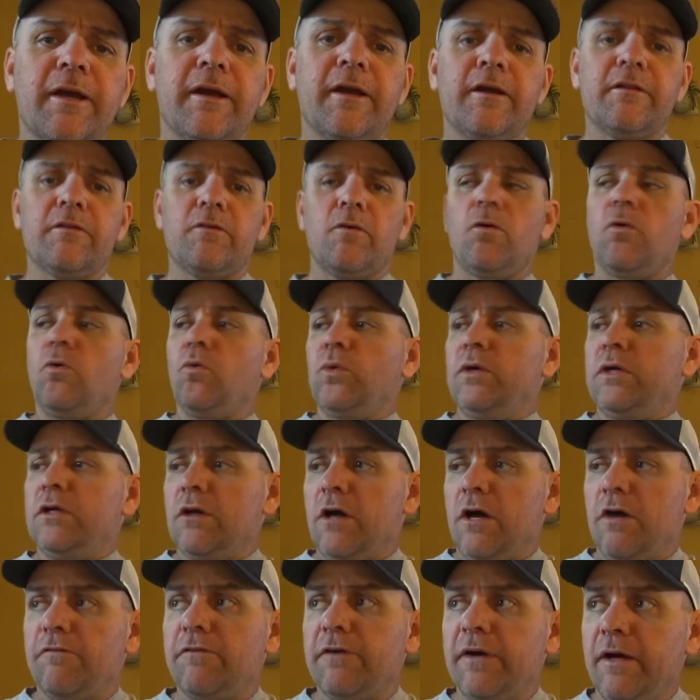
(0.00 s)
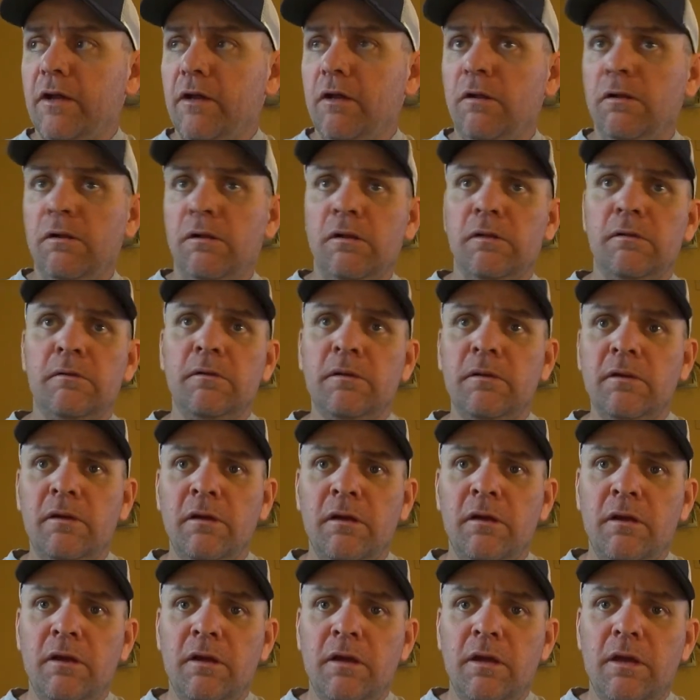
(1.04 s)
got the whole week off. I'll
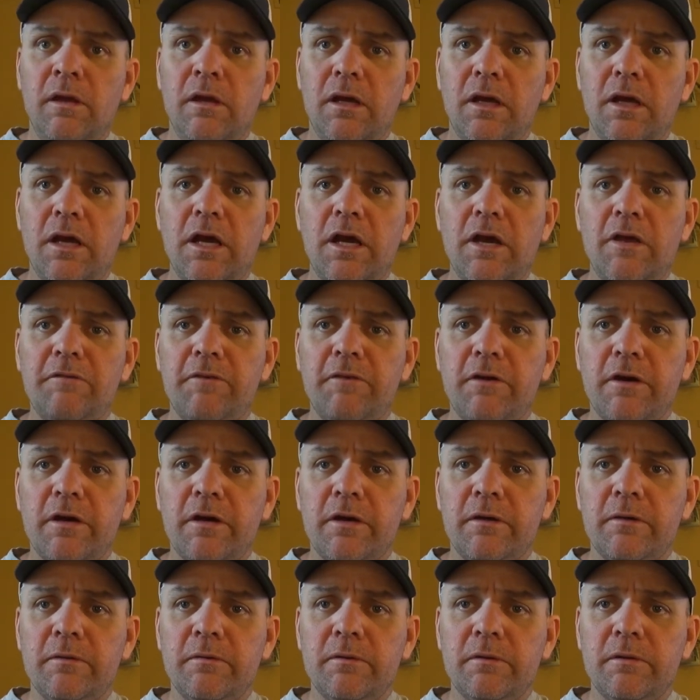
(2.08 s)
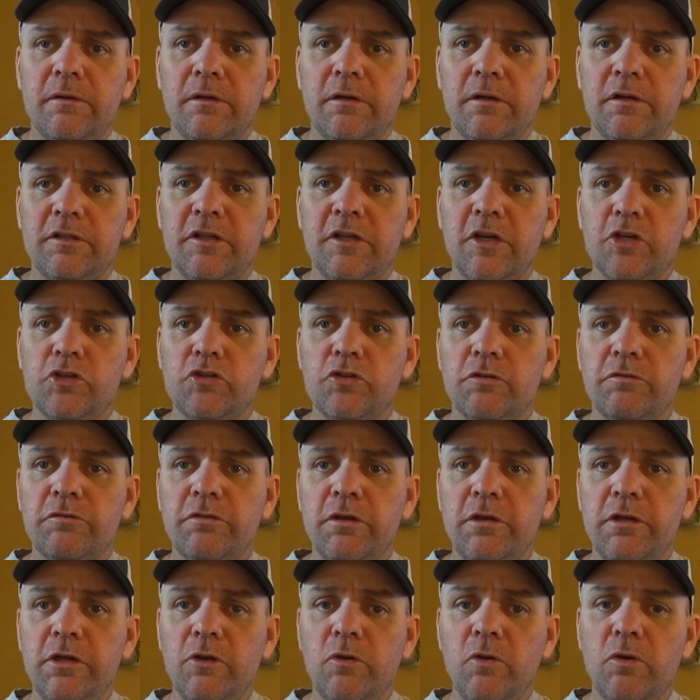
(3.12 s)
have a tundra
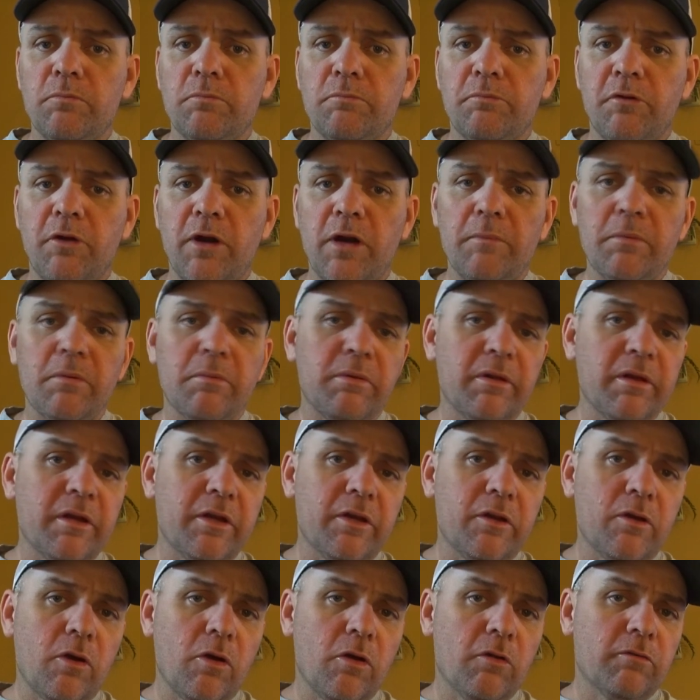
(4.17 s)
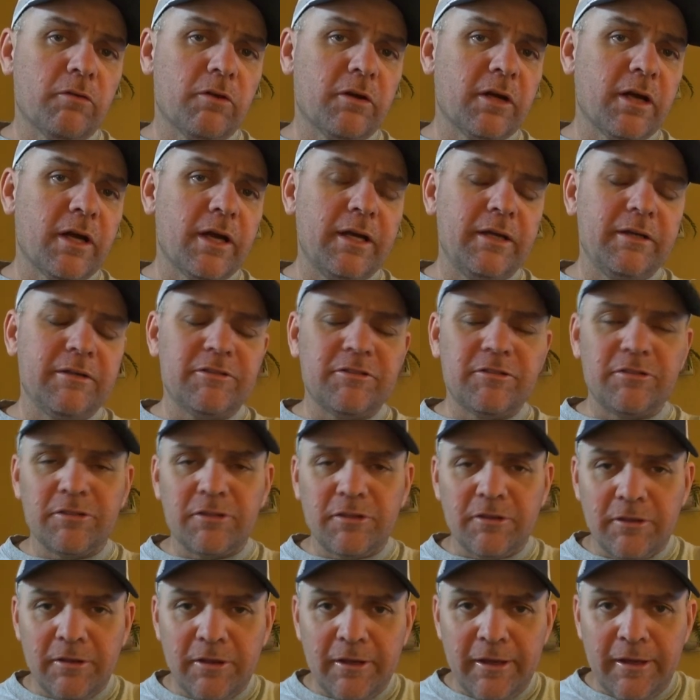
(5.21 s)
video and probably an overnight
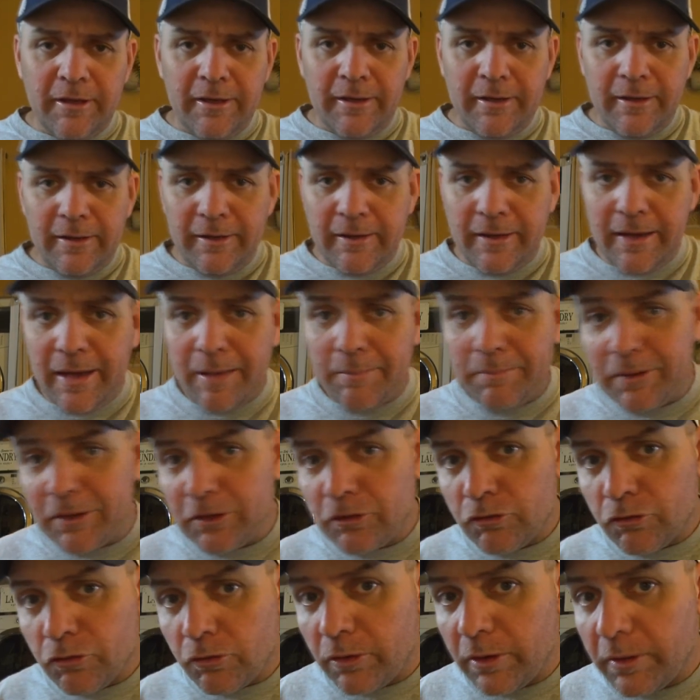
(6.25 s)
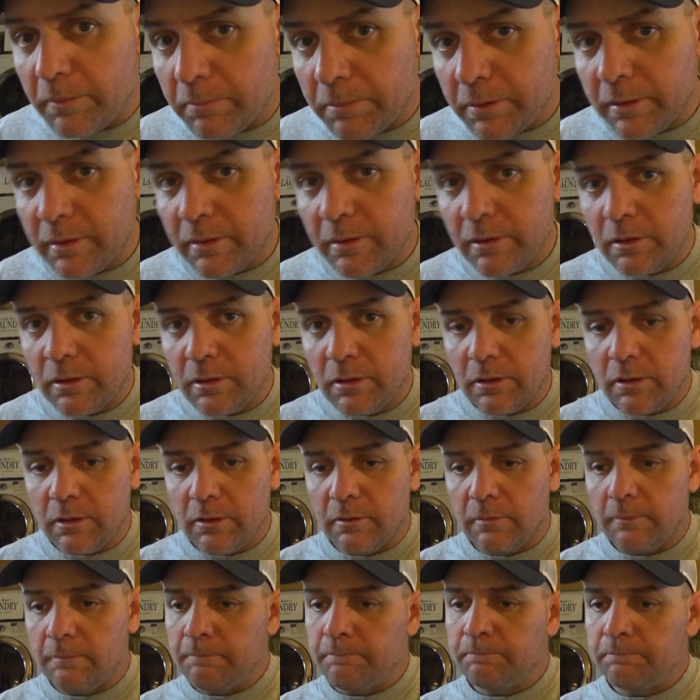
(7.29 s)
camping trip
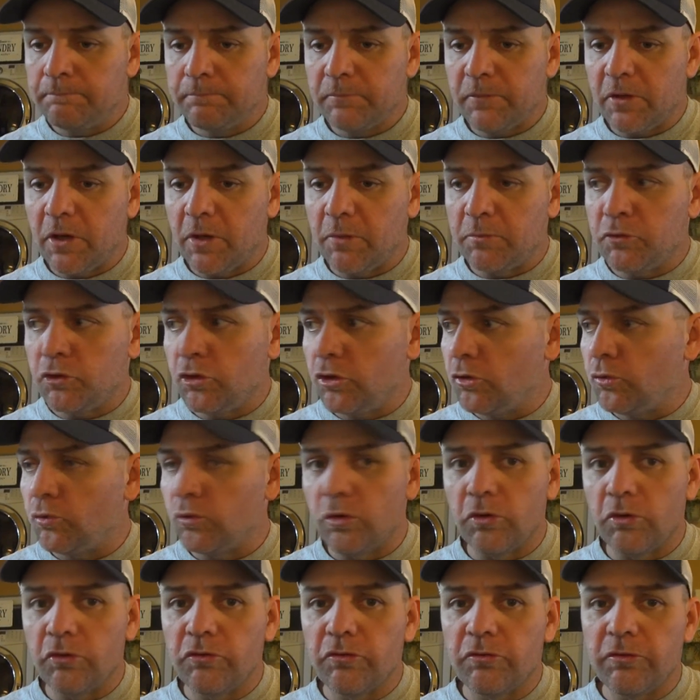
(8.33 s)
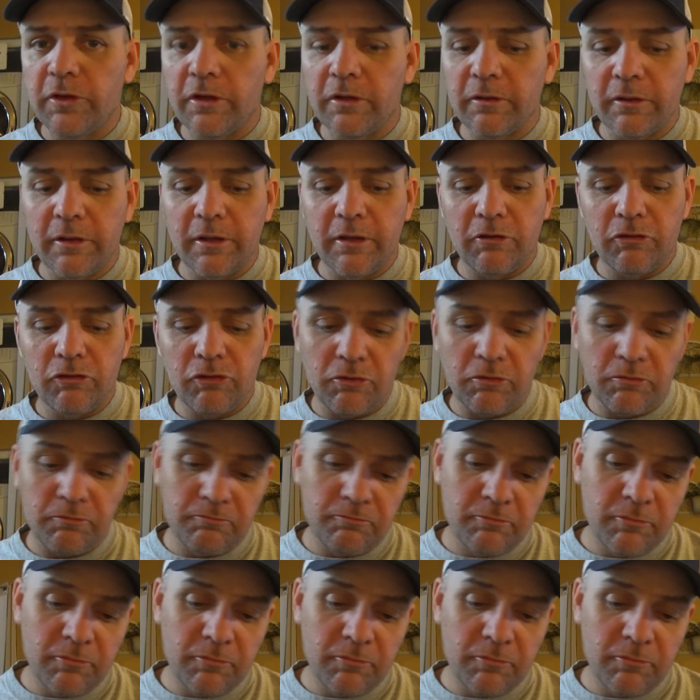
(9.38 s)
up to Roosevelt Lake. So